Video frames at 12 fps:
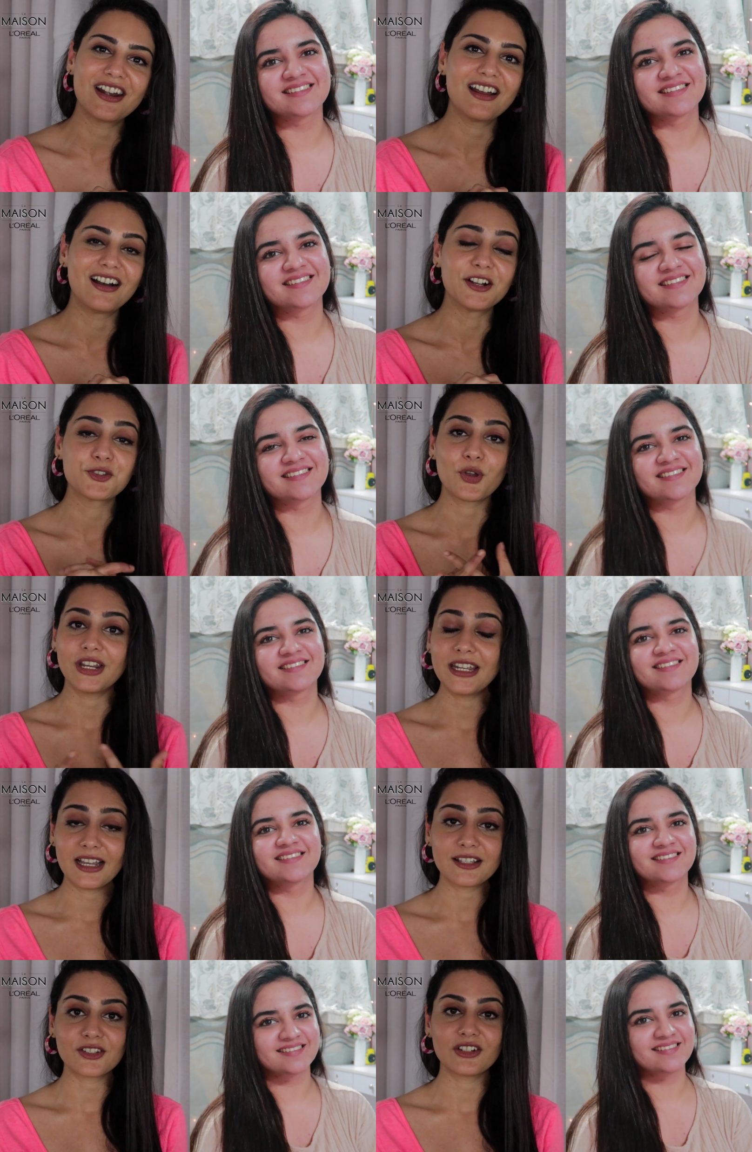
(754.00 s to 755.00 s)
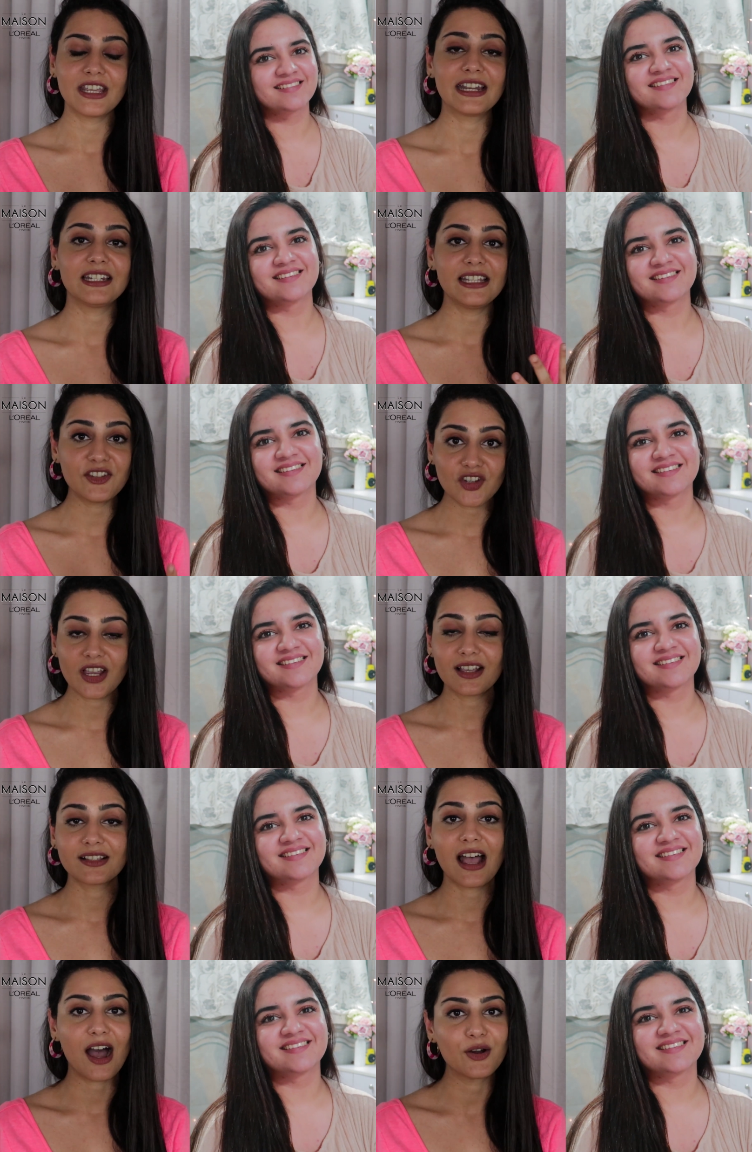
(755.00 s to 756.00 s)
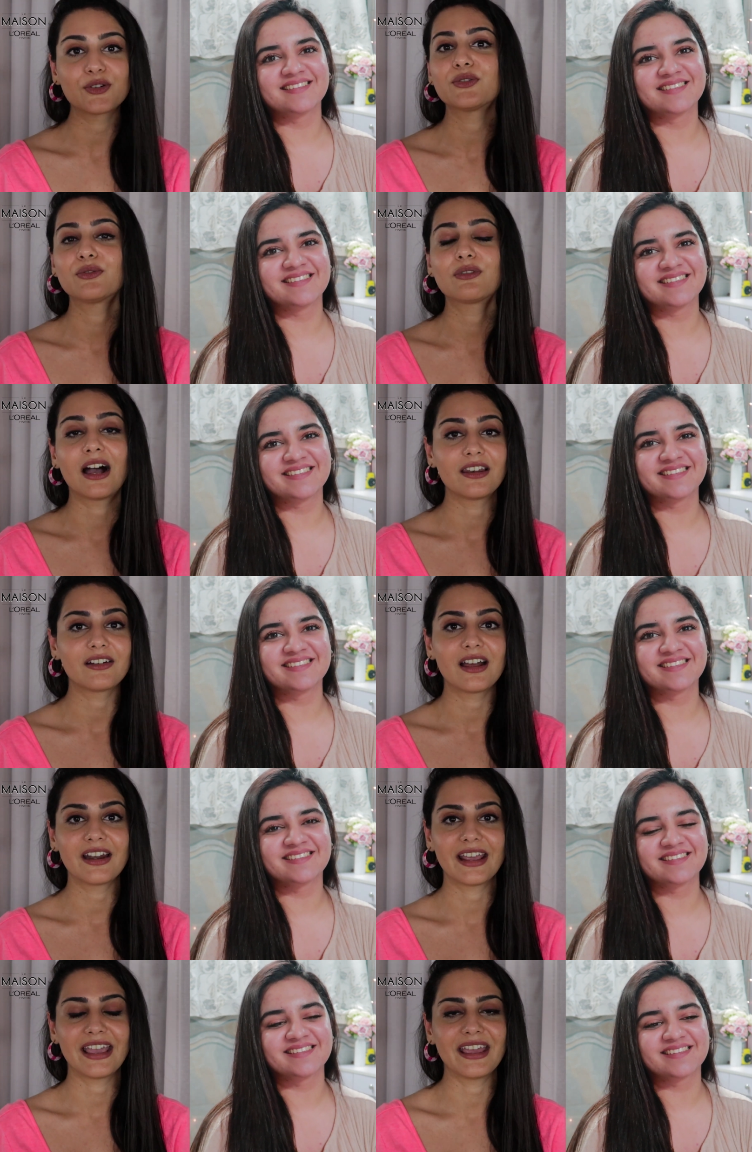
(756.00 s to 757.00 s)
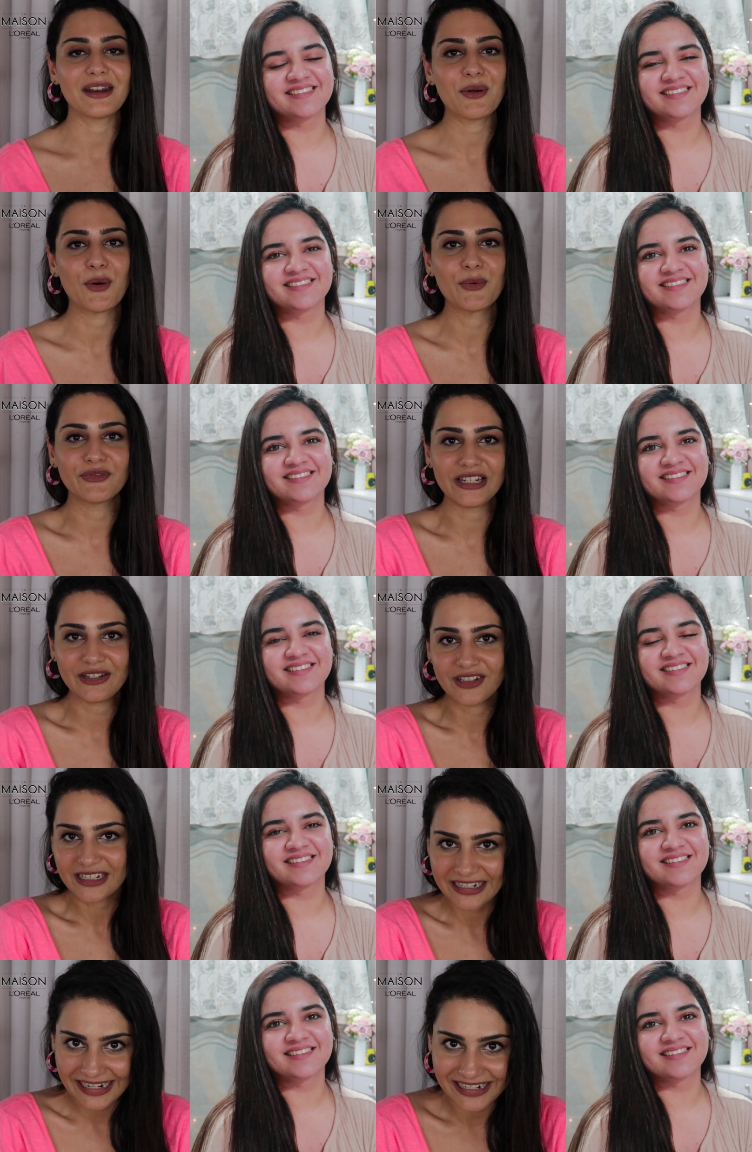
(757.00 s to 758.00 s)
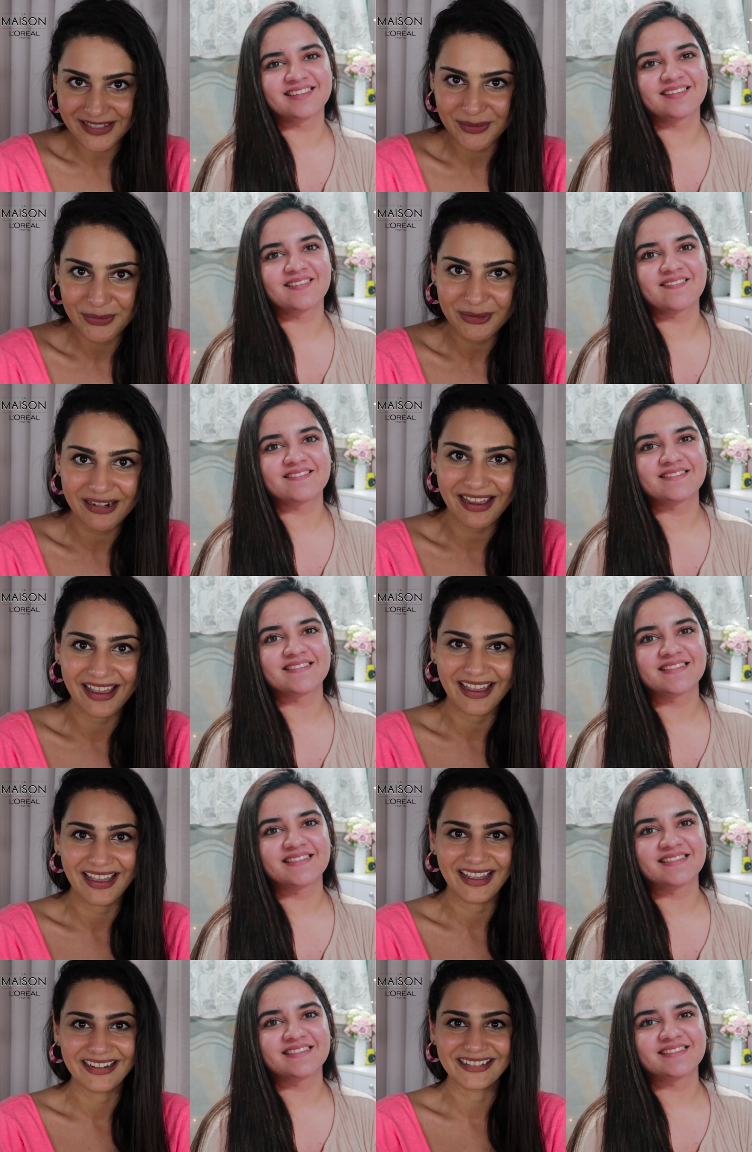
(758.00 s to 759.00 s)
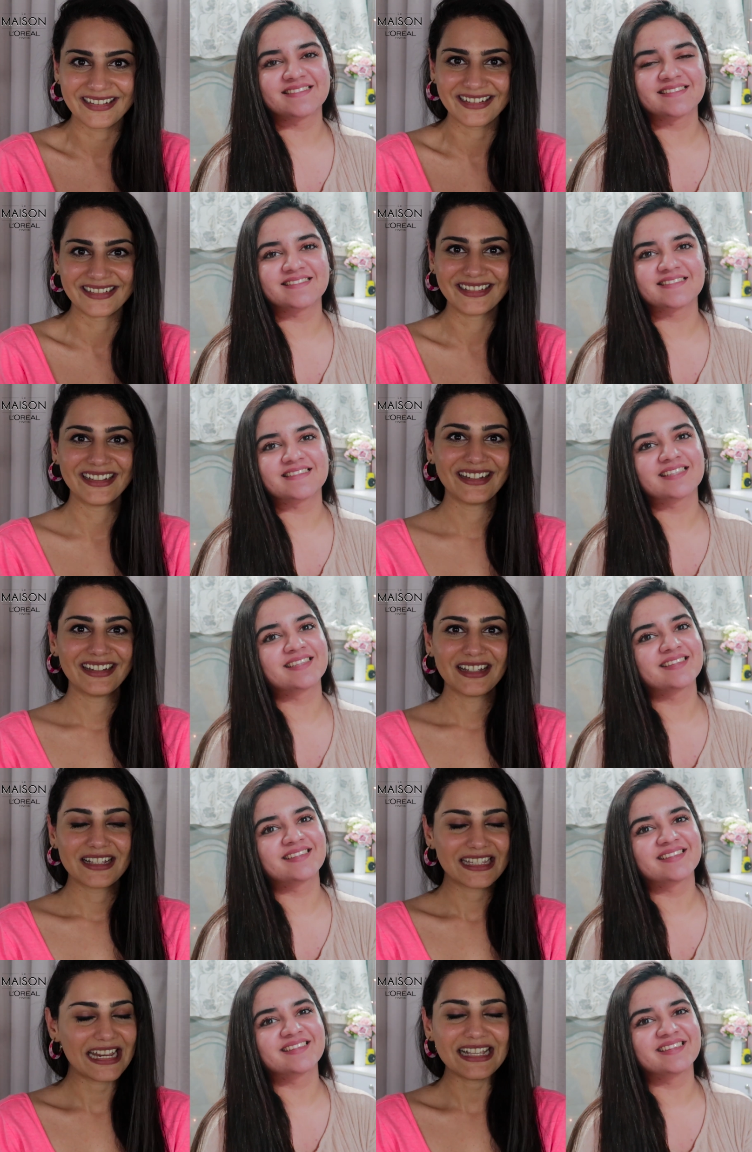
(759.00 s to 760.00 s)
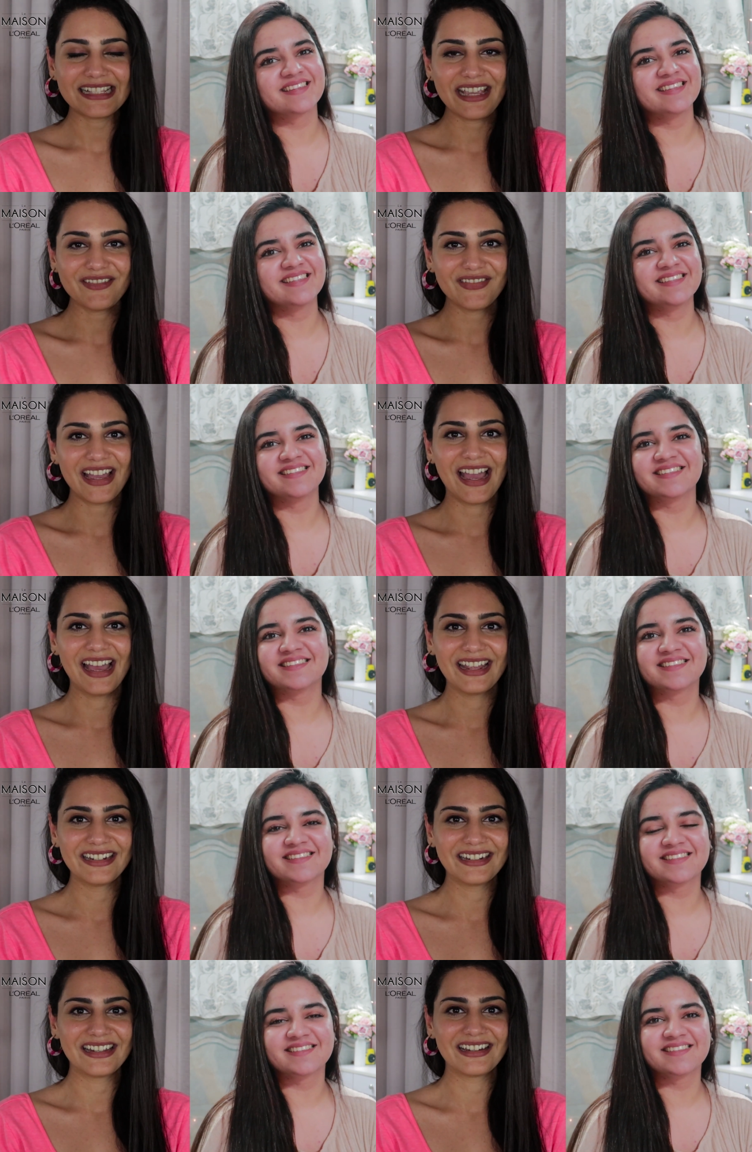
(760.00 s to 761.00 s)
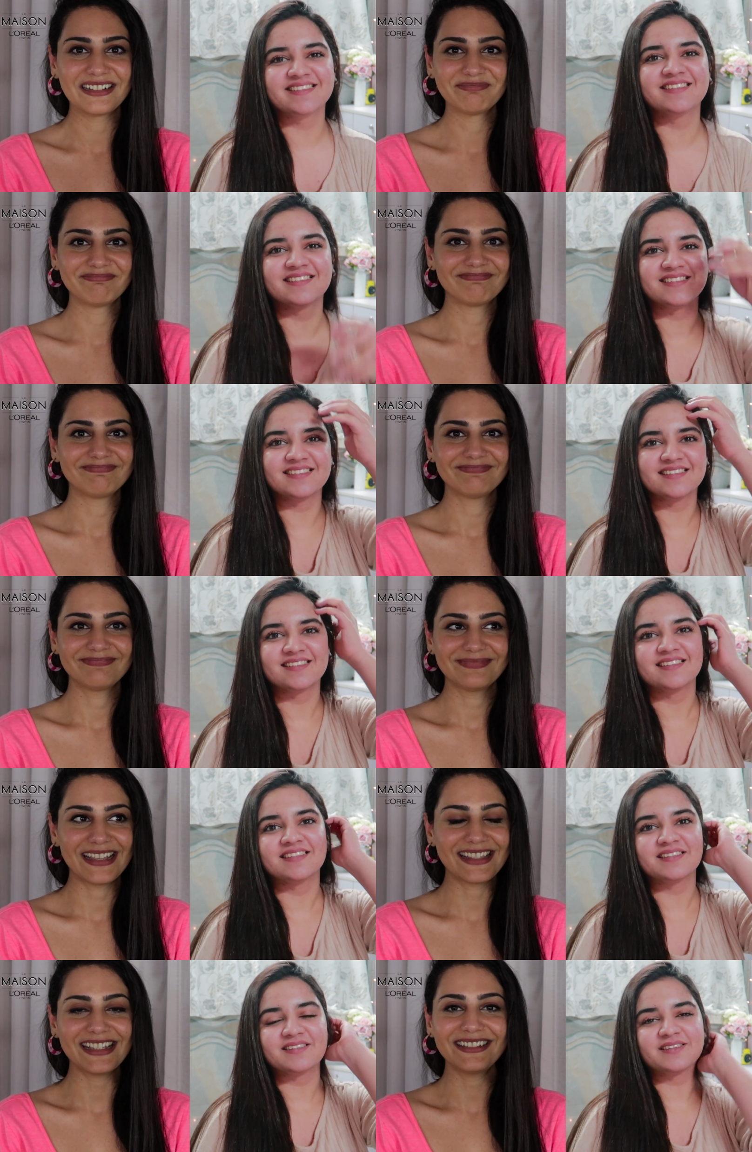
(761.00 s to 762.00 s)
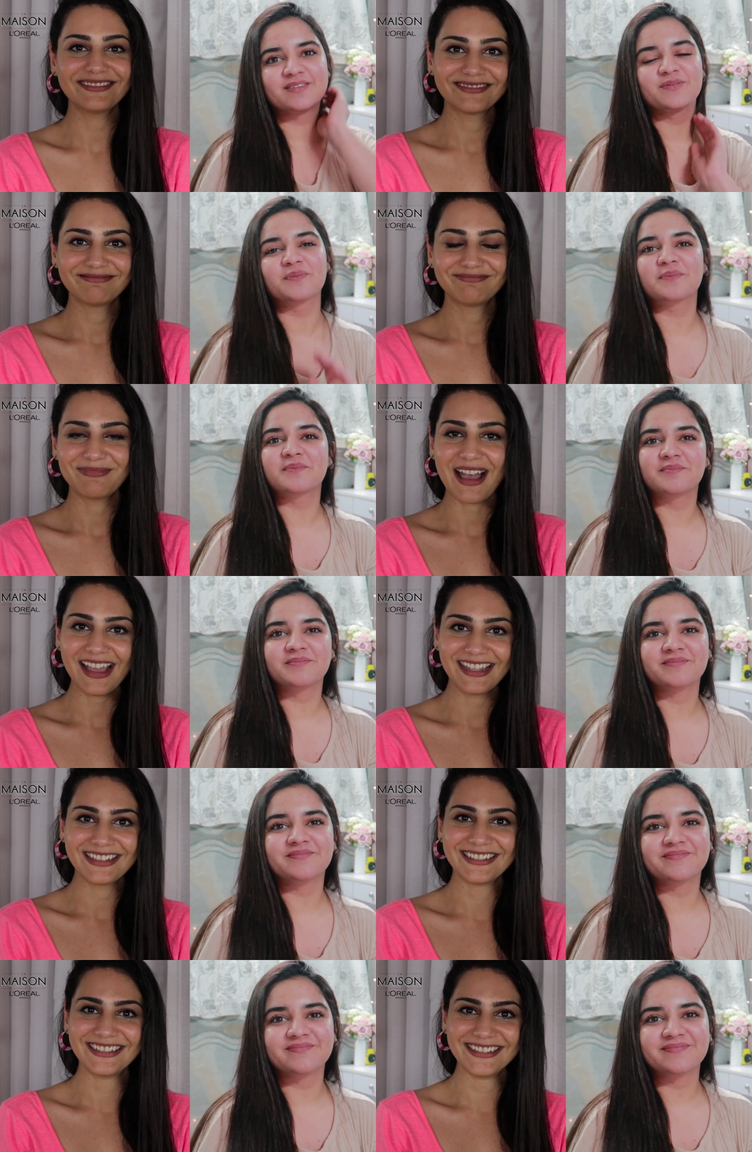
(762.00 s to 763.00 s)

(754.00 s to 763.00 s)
Speaker 1: uh, joining us today and teaching us how to color our hair. Hopefully we'll connect soon, and uh, stay safe, and uh, that's it. Bye.